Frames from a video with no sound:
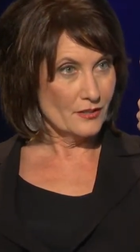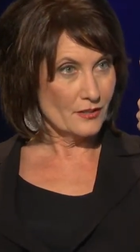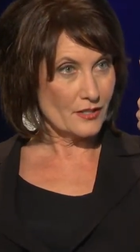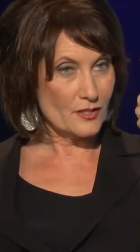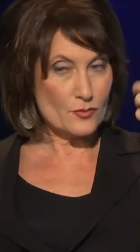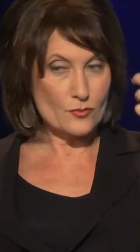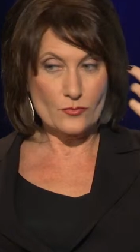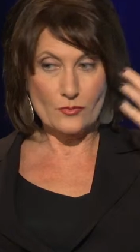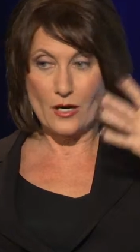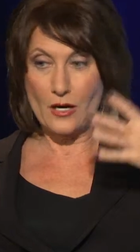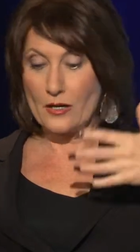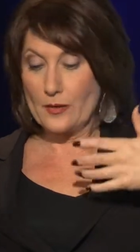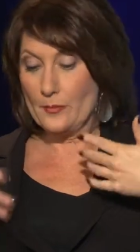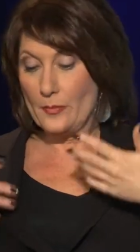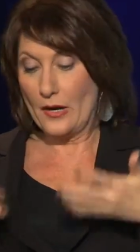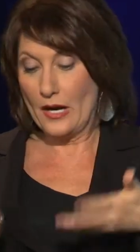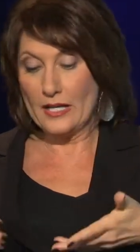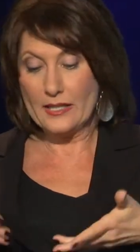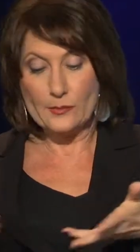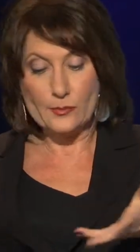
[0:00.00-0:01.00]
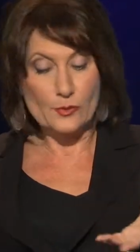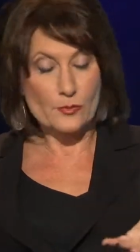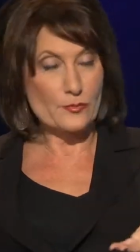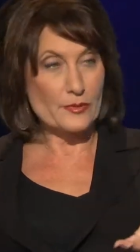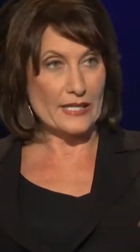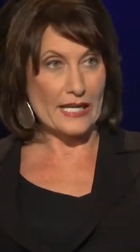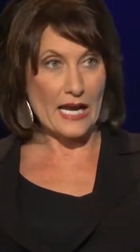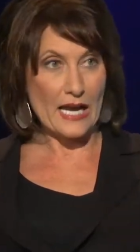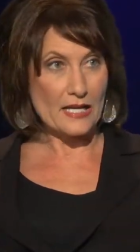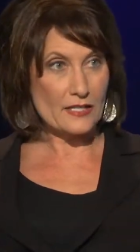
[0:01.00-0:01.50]
Because our body will
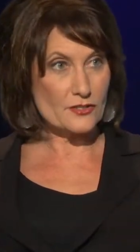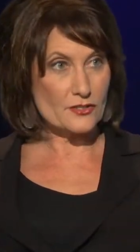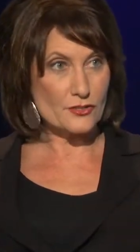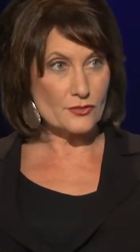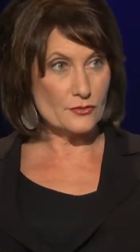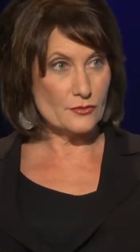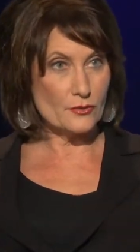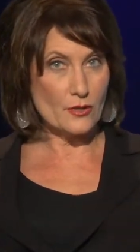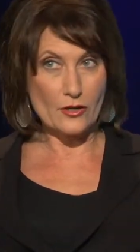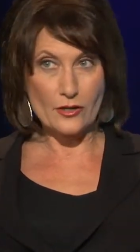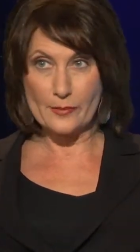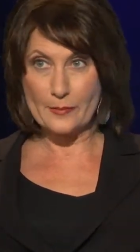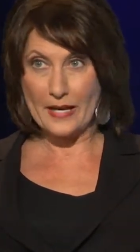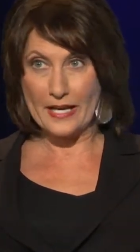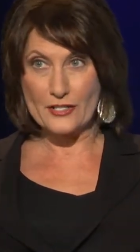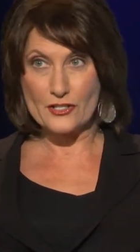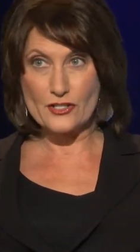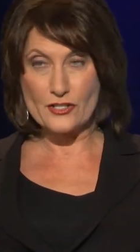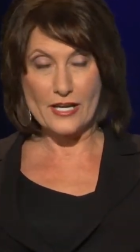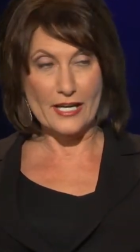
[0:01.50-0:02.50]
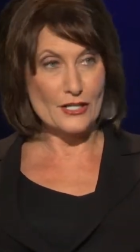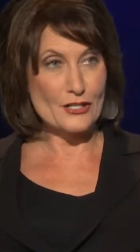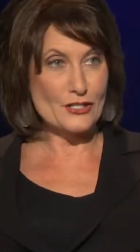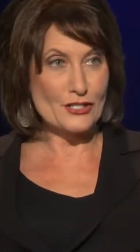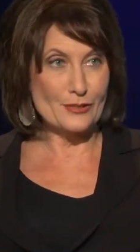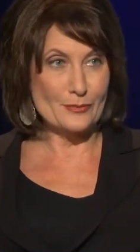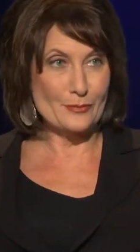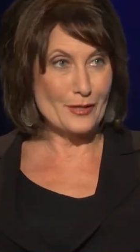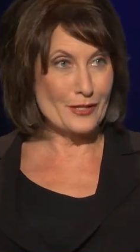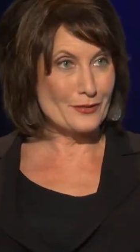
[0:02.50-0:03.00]
react to our
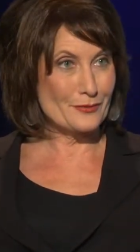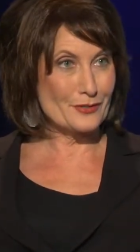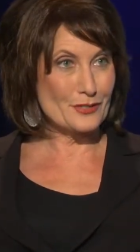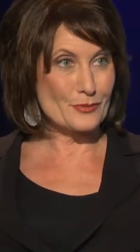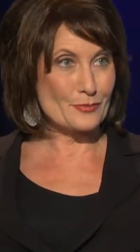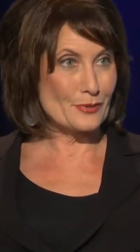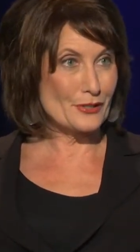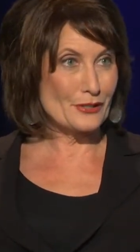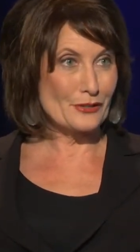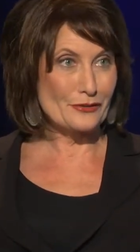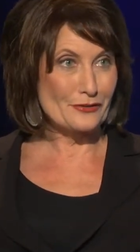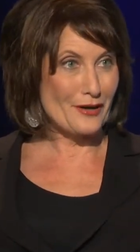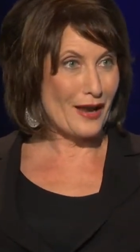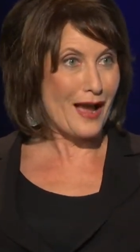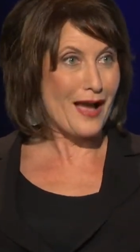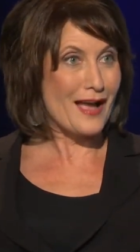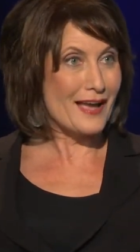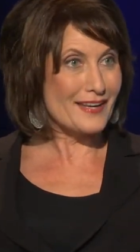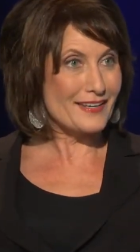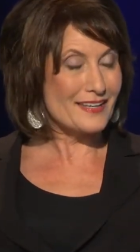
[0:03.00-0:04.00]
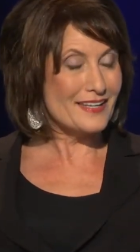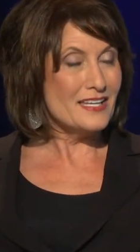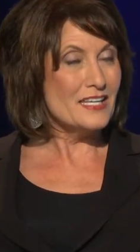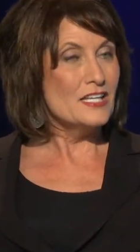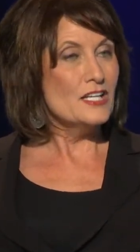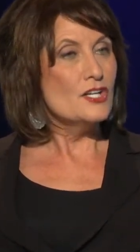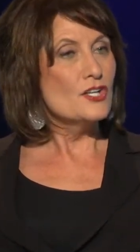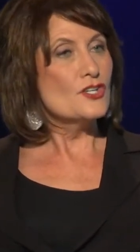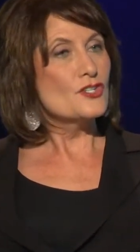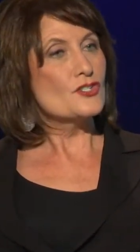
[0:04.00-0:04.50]
imagination, whether it's real or not.
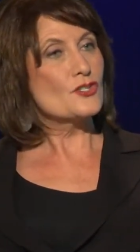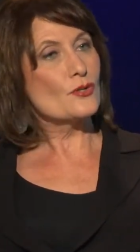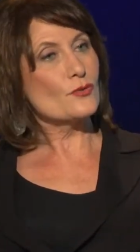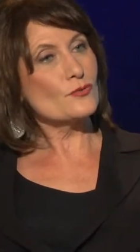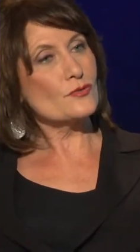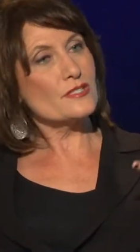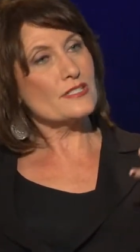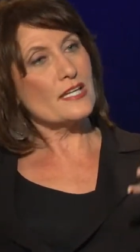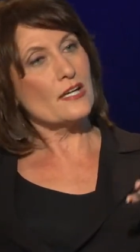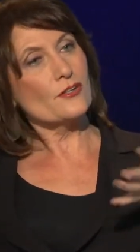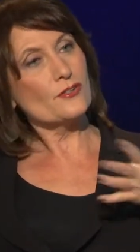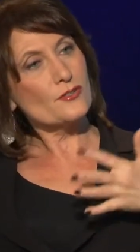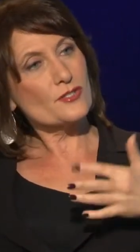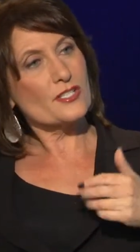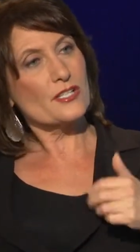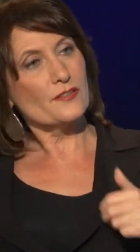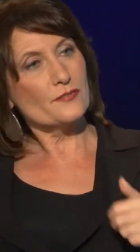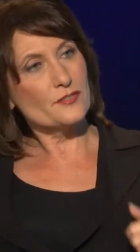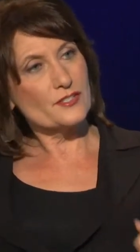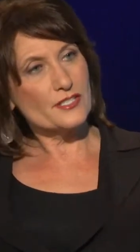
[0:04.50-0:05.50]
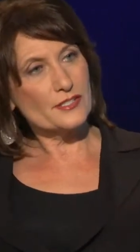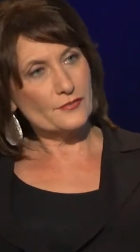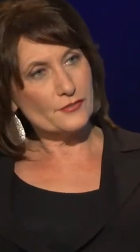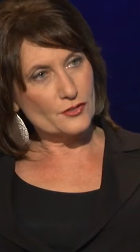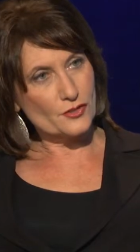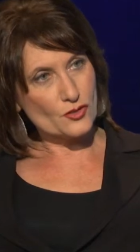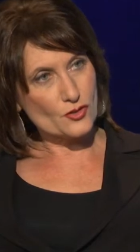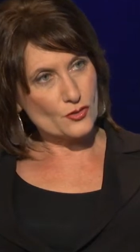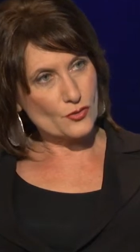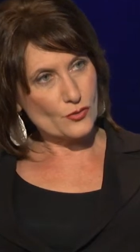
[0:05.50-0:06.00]
So tell yourself a
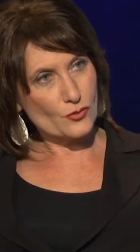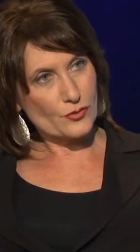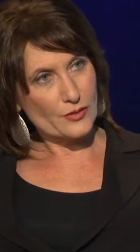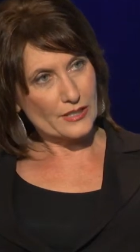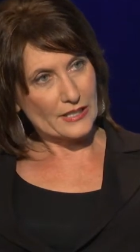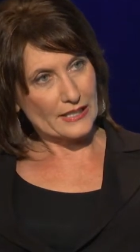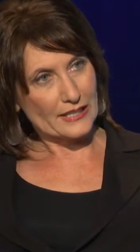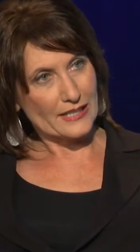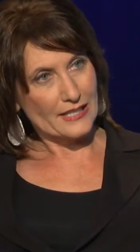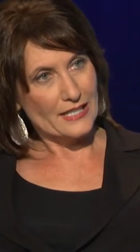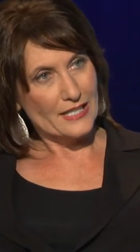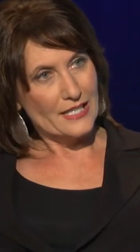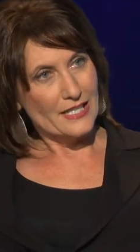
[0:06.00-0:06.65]
different story.